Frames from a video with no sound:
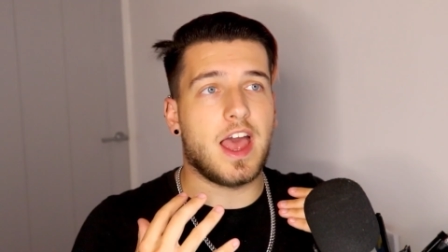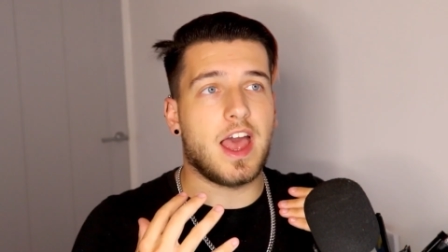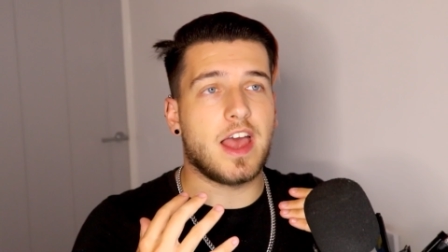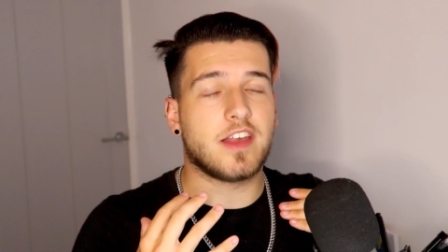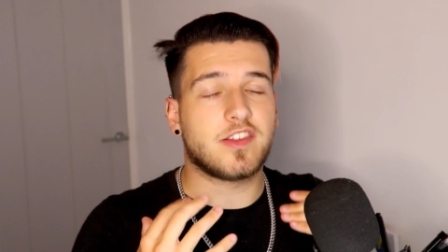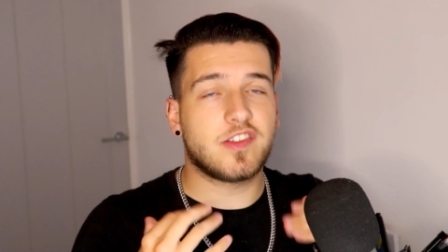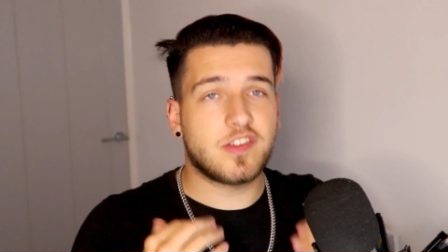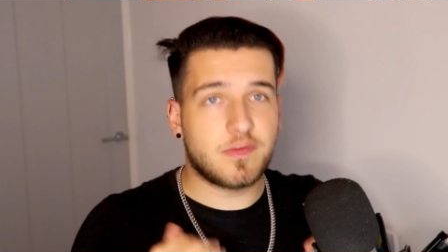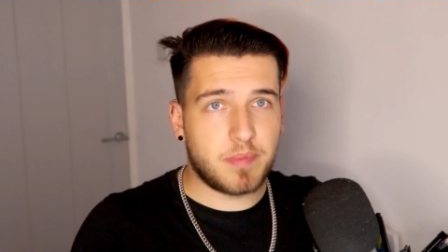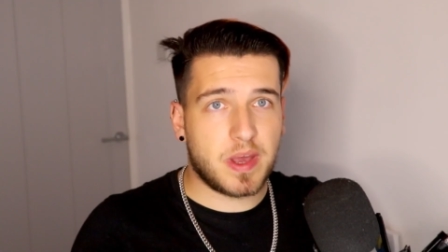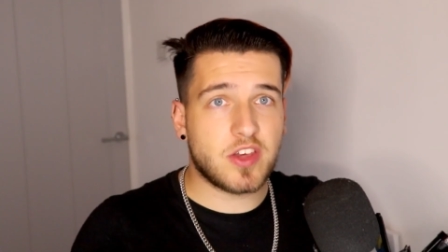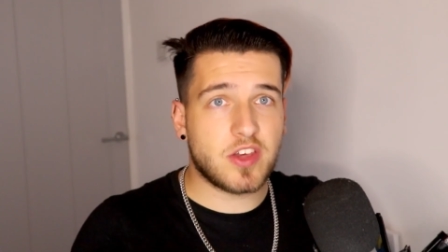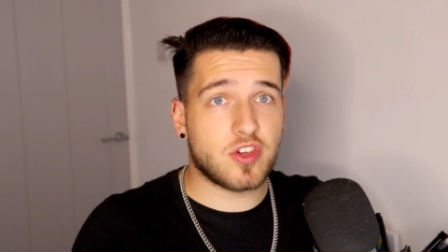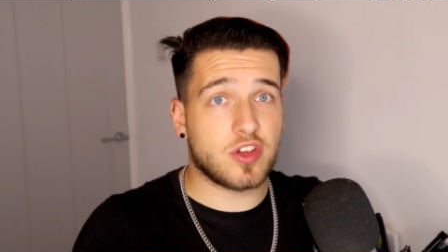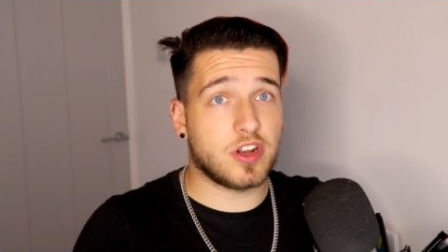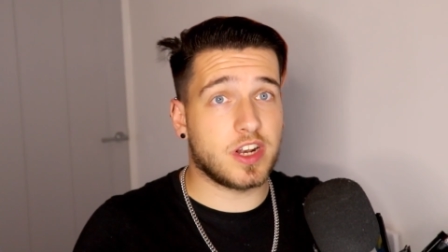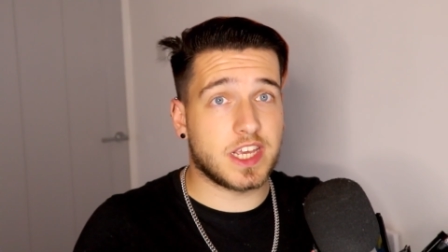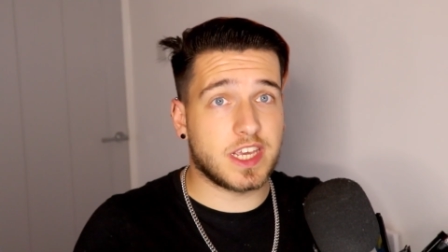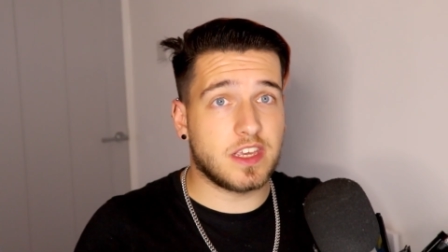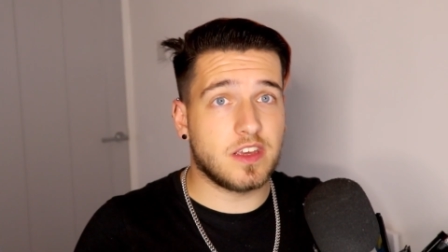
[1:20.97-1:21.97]

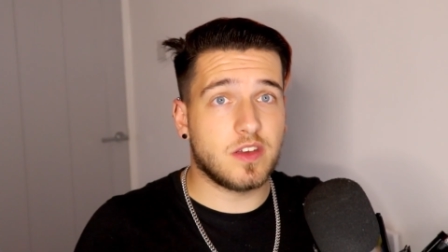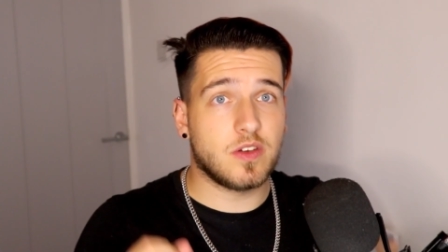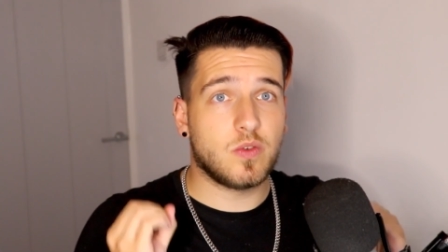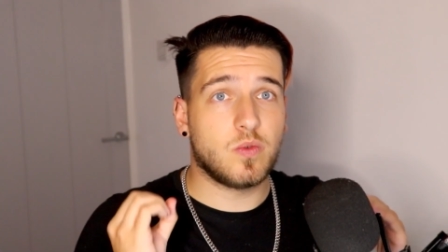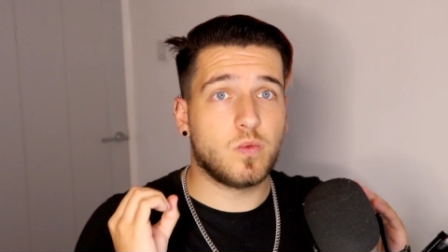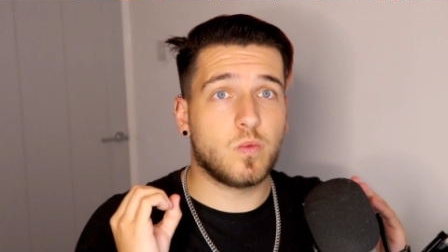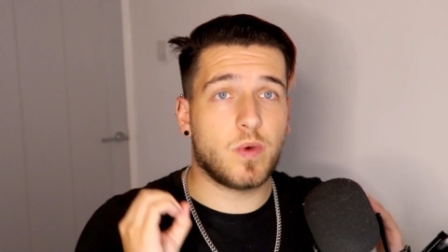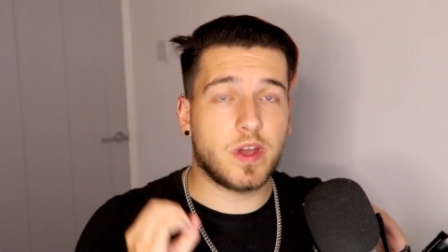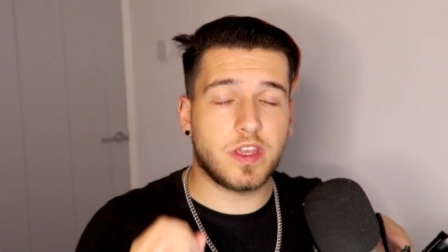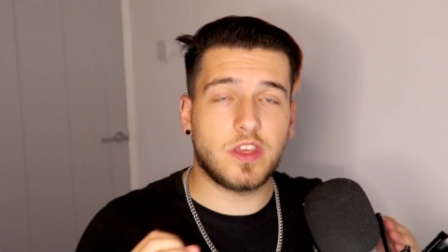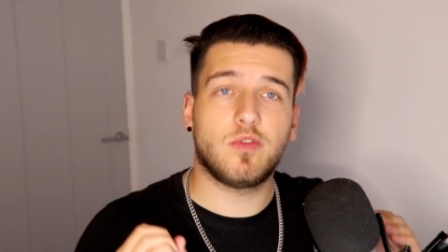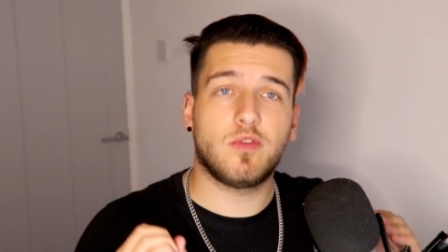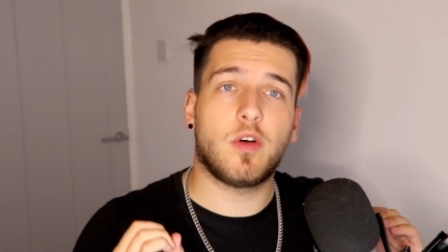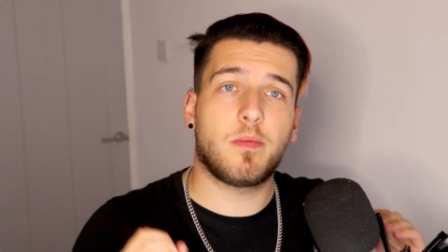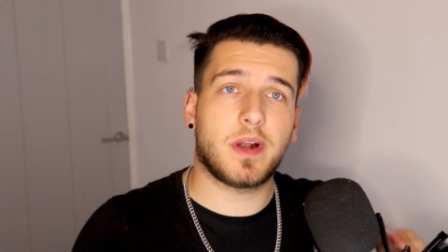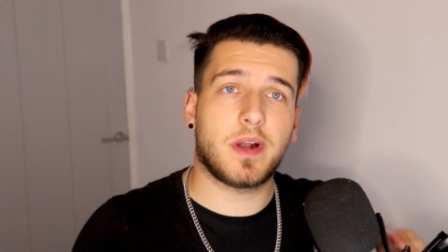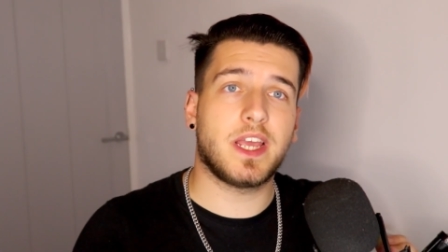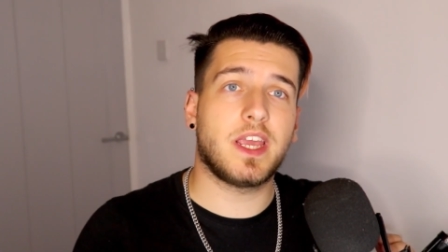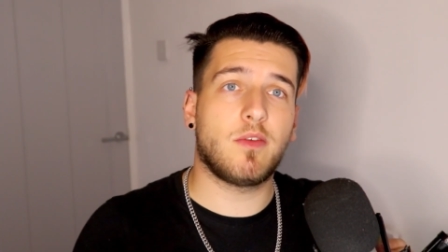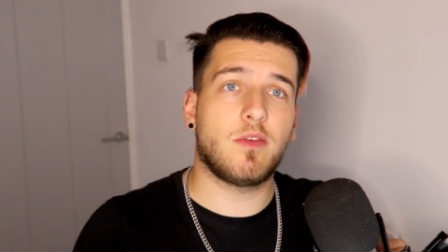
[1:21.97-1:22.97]
especially when you are
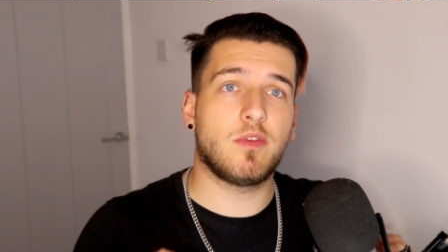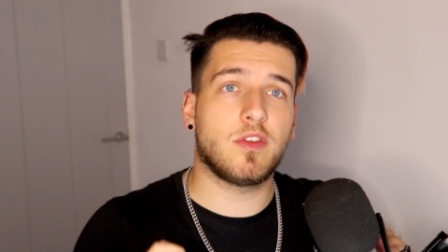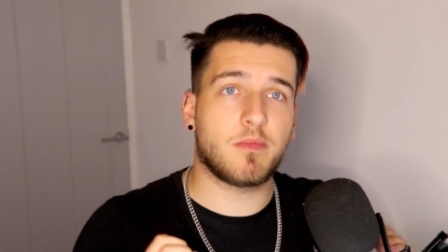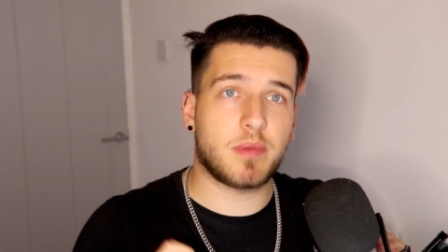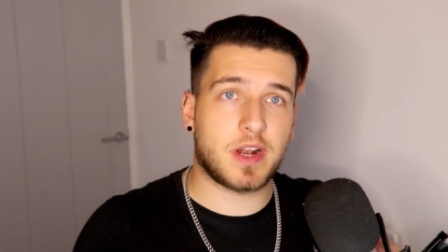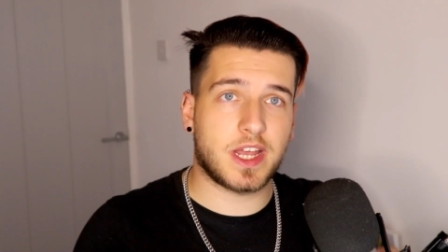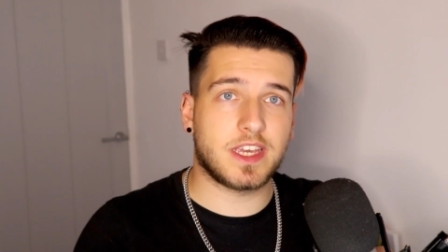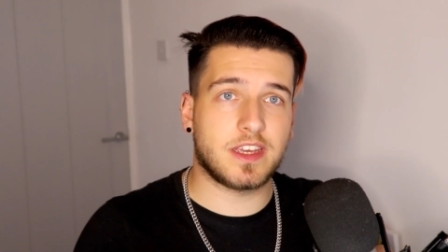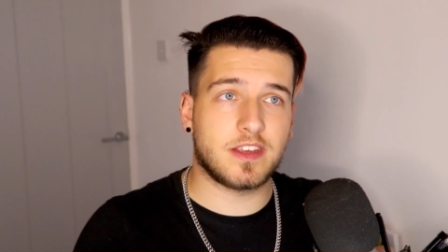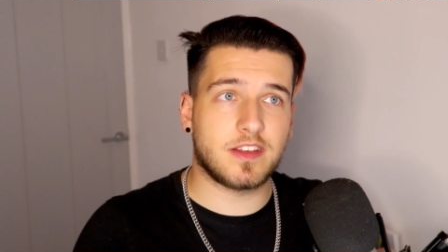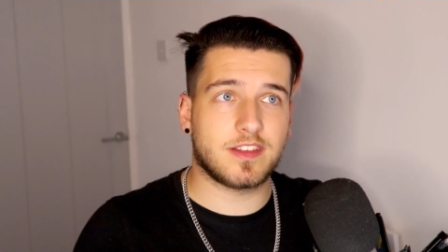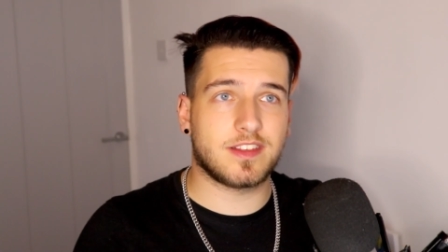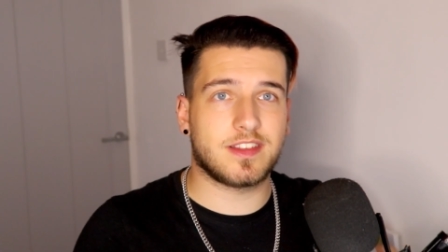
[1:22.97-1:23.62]
playing with players